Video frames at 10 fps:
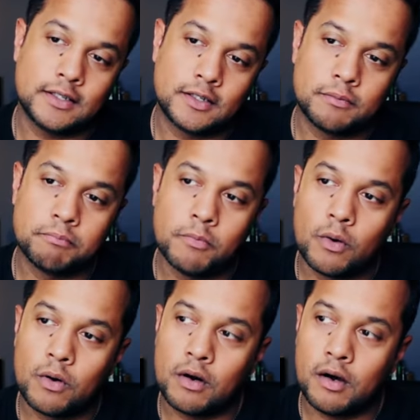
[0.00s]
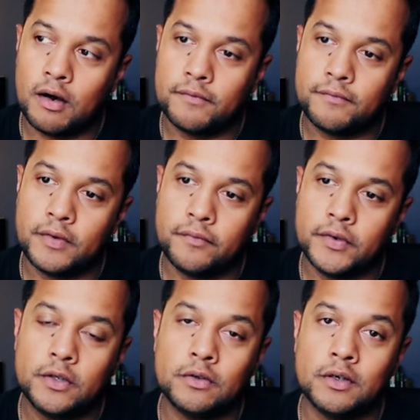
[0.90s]
It's more of if
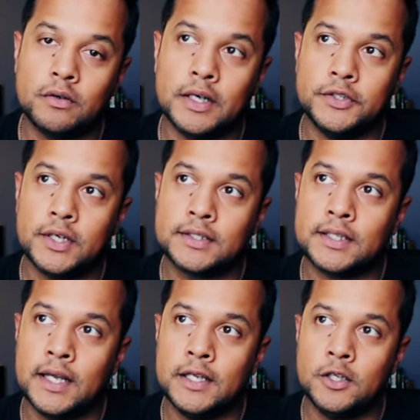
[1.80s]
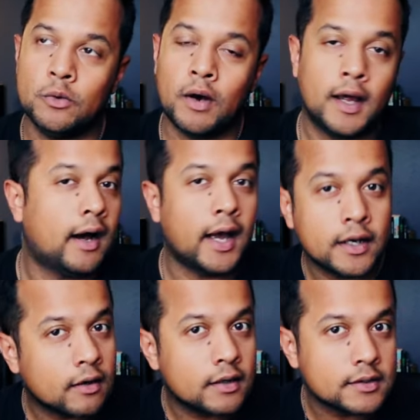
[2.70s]
you need to adjust any U I
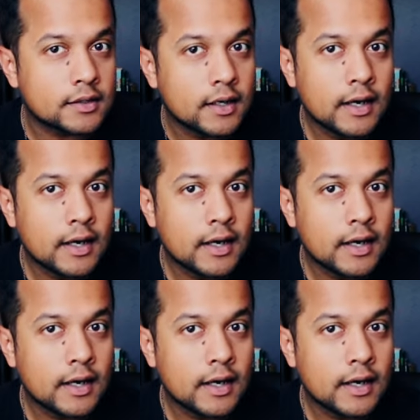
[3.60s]
icons.